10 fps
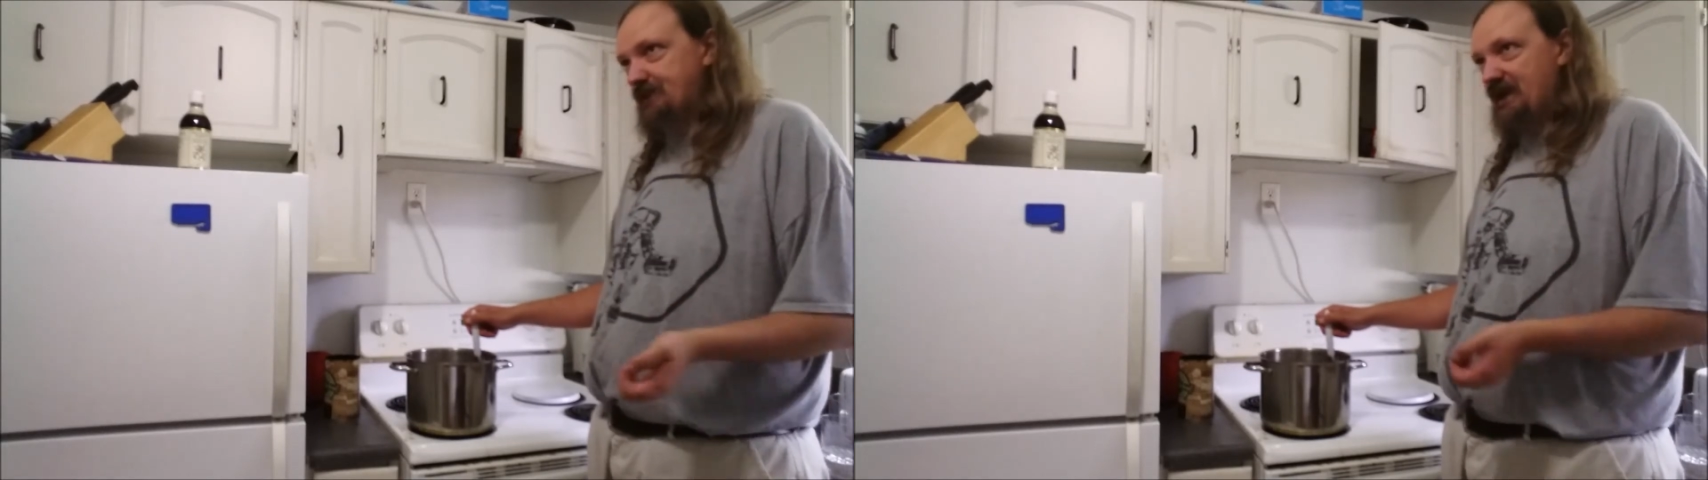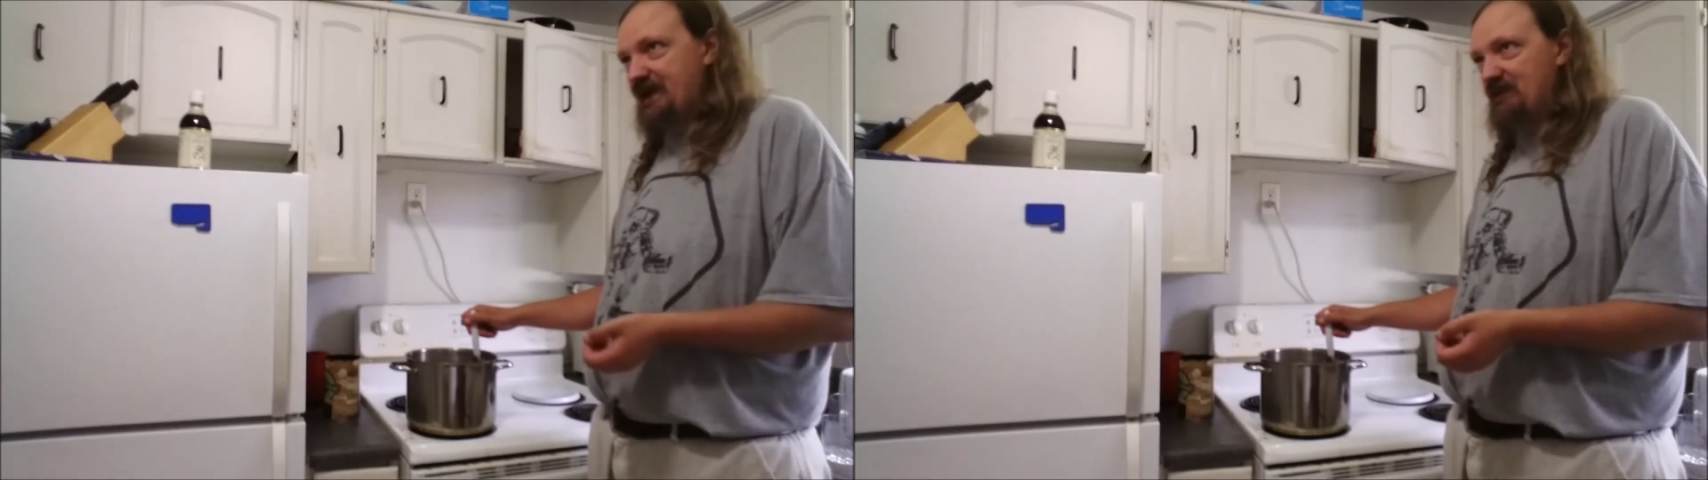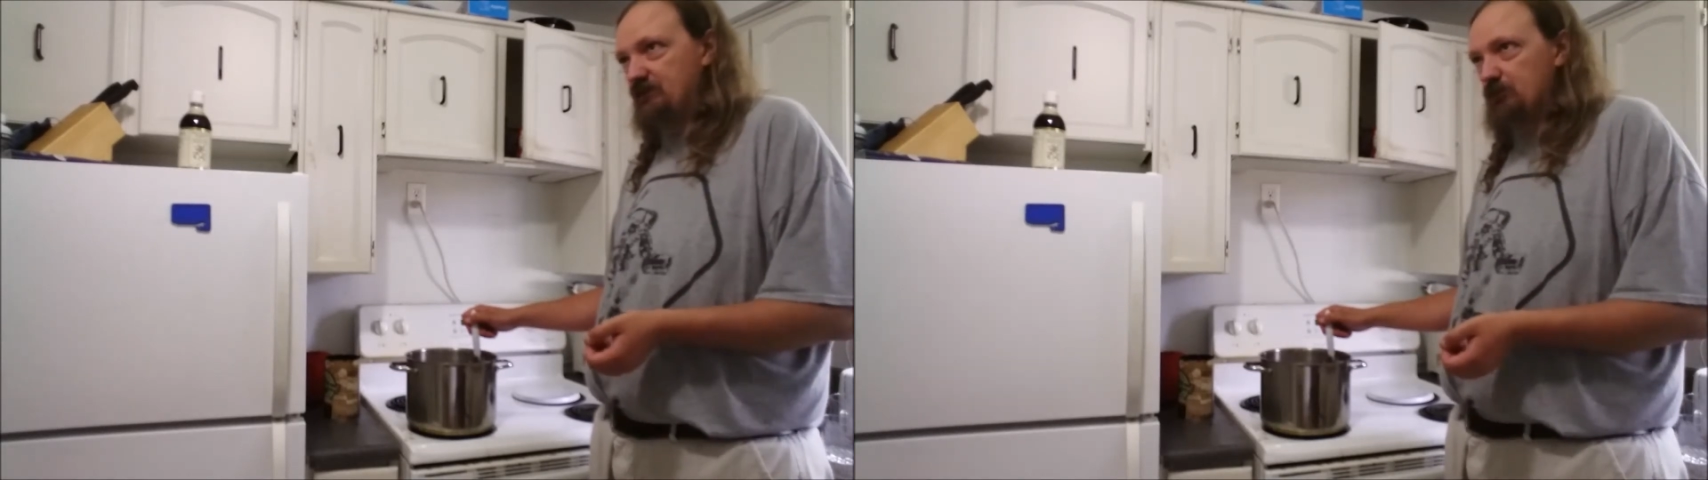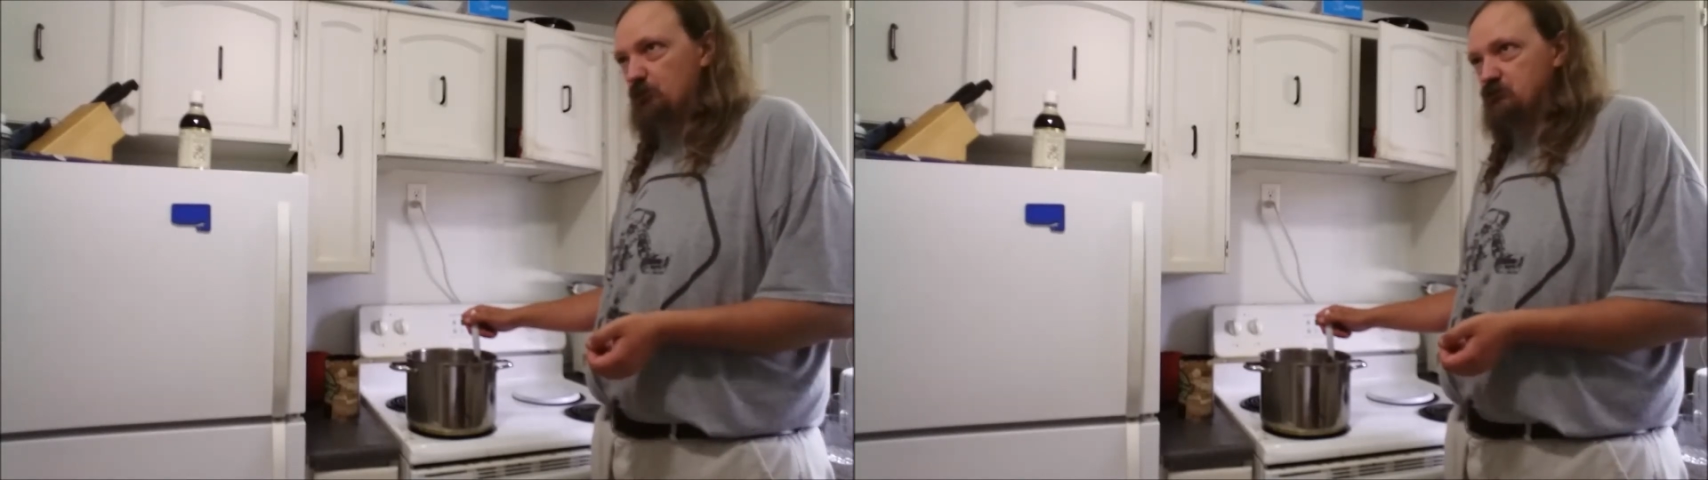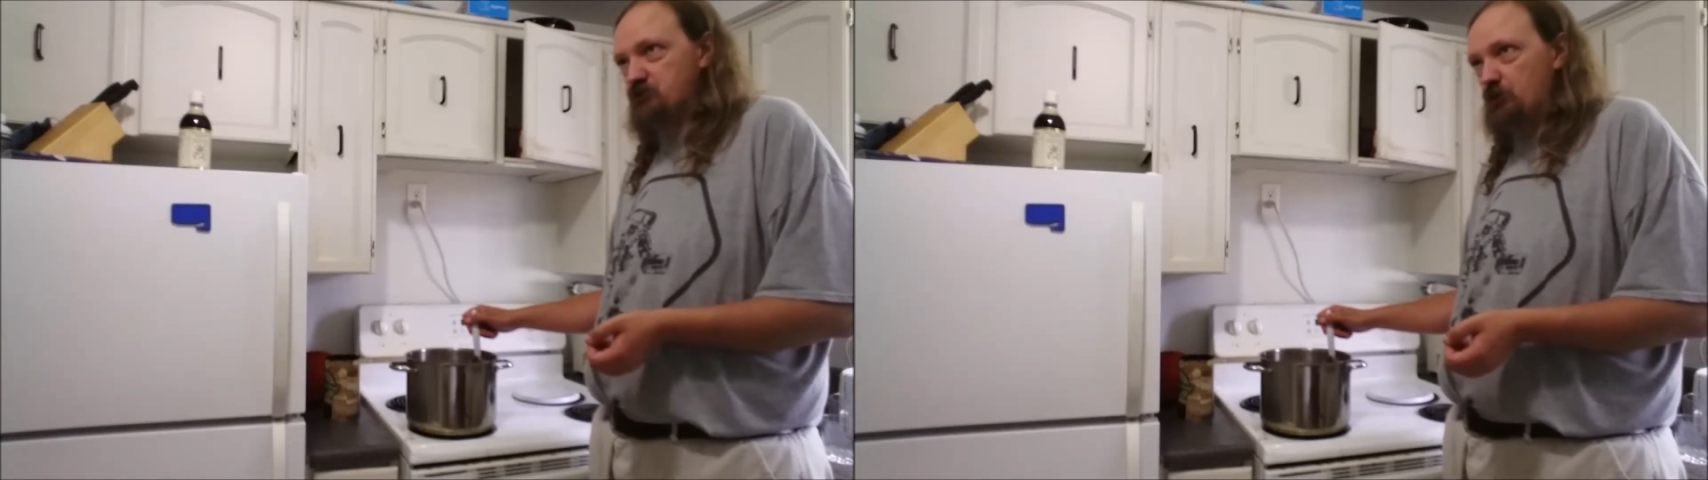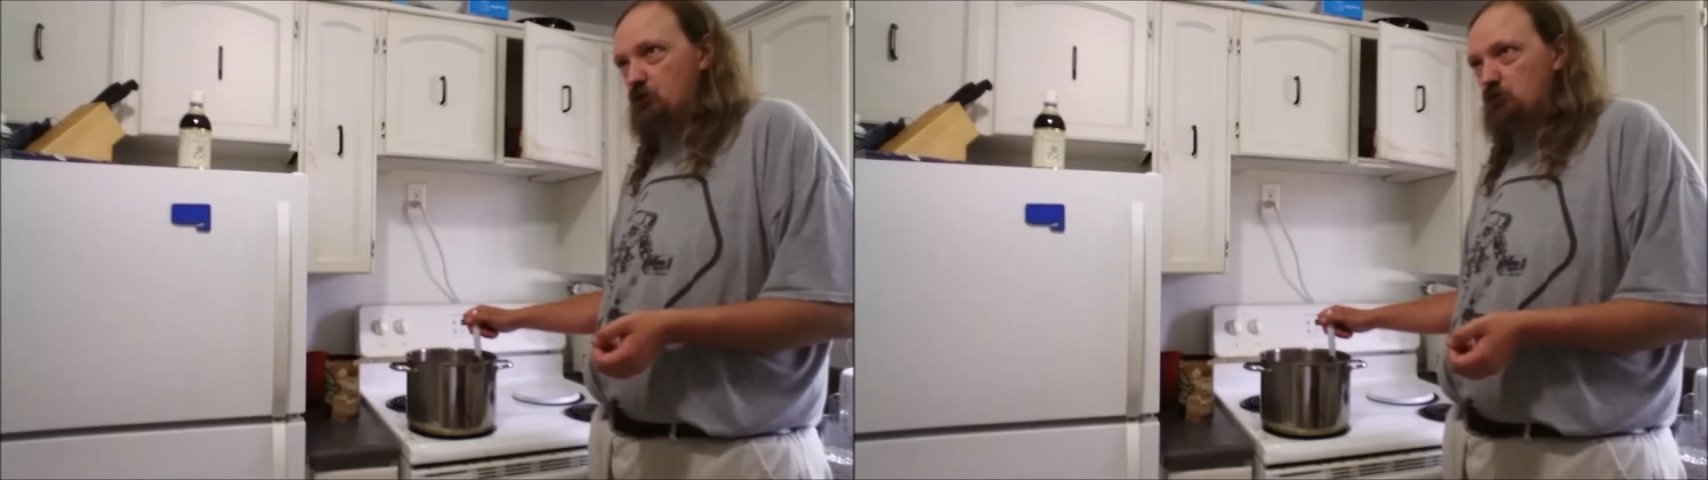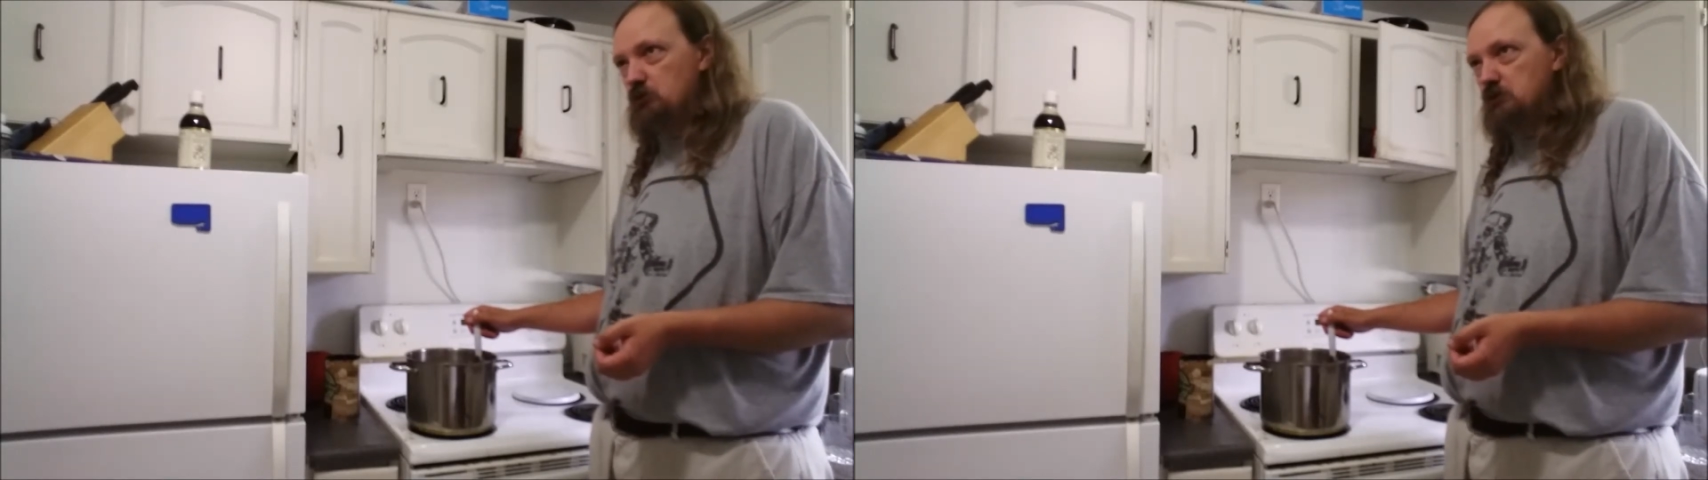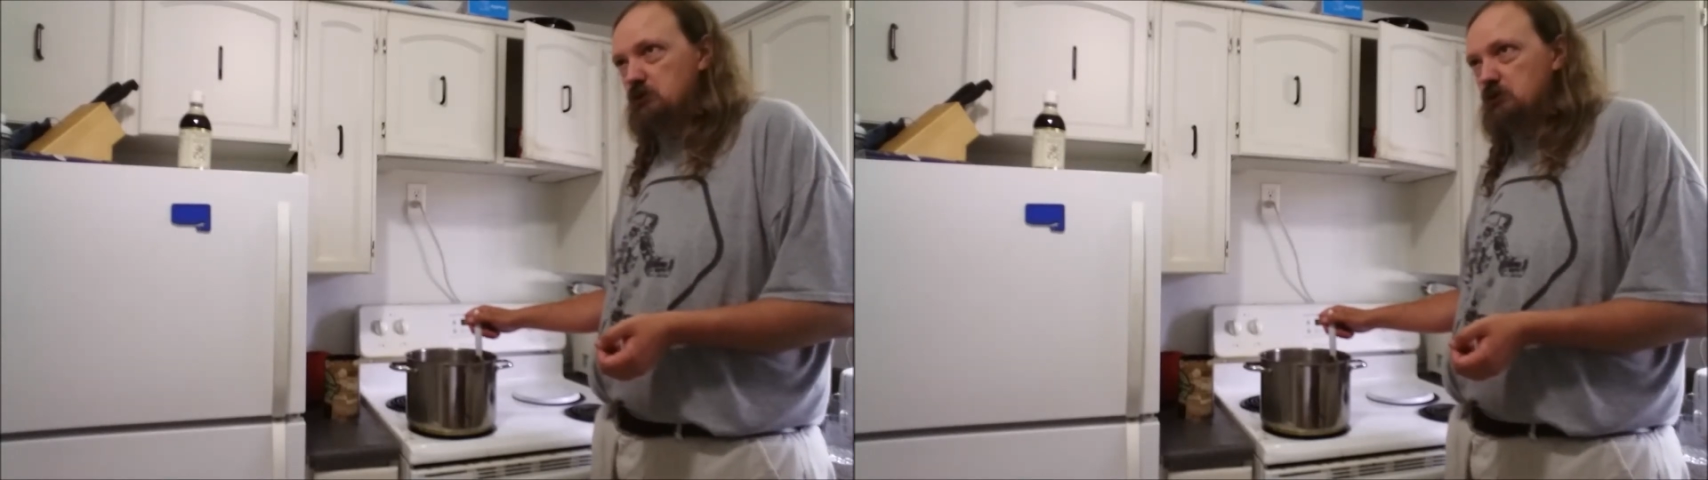a gallon or so